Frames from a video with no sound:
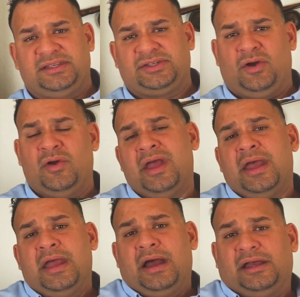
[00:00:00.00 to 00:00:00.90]
So
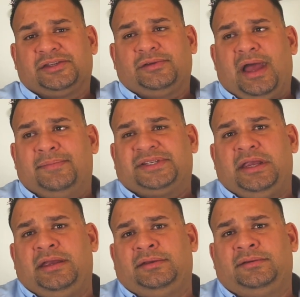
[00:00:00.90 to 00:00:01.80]
as I'm
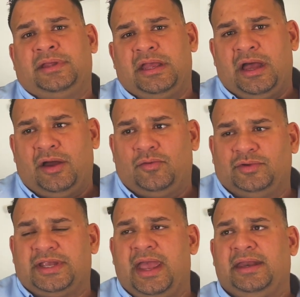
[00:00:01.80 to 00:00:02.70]
seeing, we're
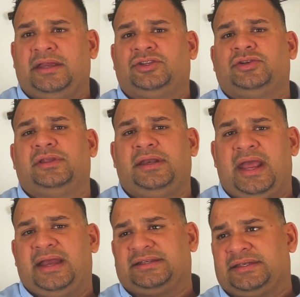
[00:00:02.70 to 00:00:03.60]
heading into the
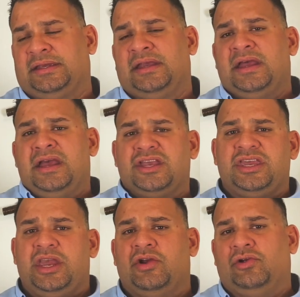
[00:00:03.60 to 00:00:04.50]
next
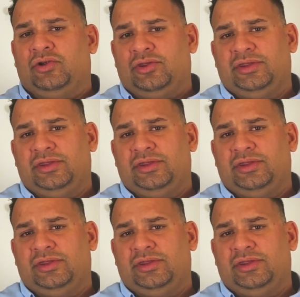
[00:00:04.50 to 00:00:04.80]
year,